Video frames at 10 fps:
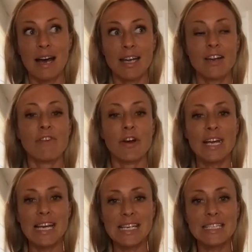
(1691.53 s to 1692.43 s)
in a
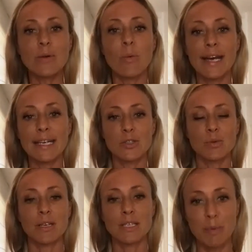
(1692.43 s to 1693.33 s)
very easy way into
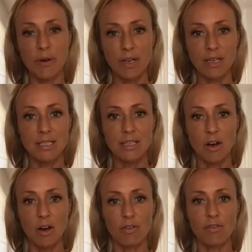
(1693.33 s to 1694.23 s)
an experience
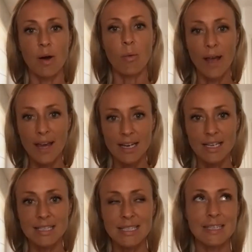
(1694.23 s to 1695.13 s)
of
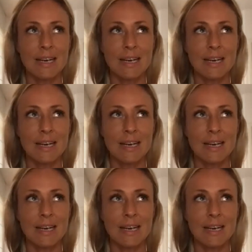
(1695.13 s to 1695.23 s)
awareness.